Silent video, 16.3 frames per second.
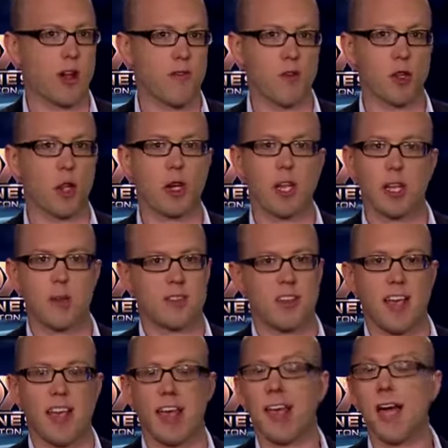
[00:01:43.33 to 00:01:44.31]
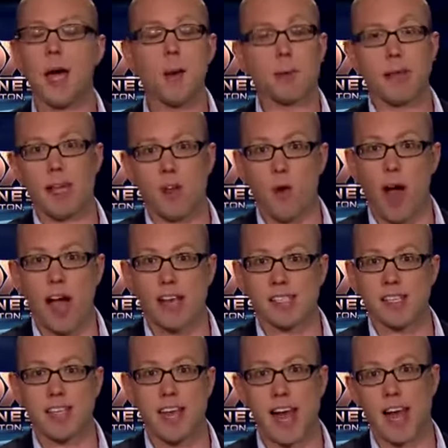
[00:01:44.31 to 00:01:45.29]
If you're looking to, say, play the rise
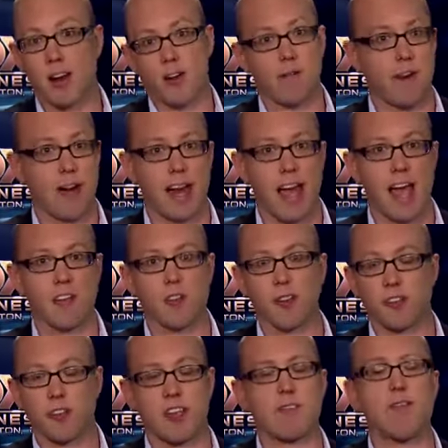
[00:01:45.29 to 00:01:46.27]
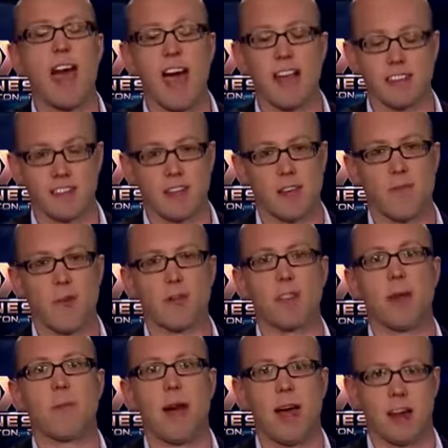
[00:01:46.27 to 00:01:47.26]
in tech or financials, that's vastly different
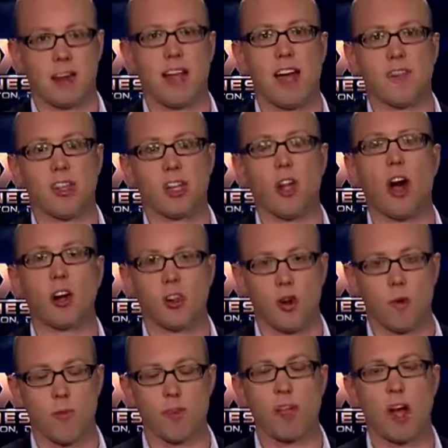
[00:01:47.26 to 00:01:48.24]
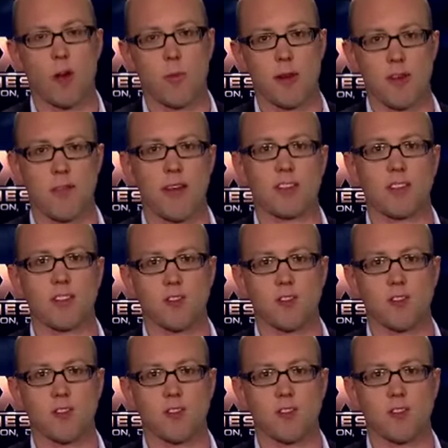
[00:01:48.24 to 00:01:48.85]
than kind of a long-term retirement investing.